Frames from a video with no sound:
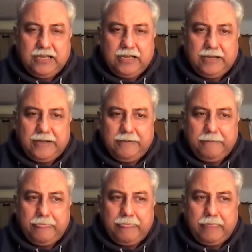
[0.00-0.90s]

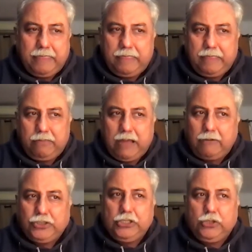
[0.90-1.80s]

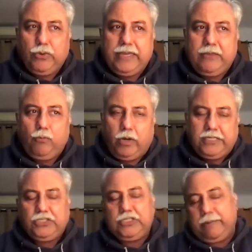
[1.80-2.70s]
How's she doing, and
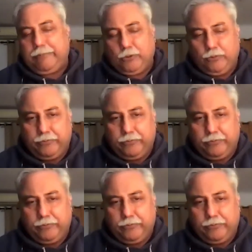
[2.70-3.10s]
what is she up to?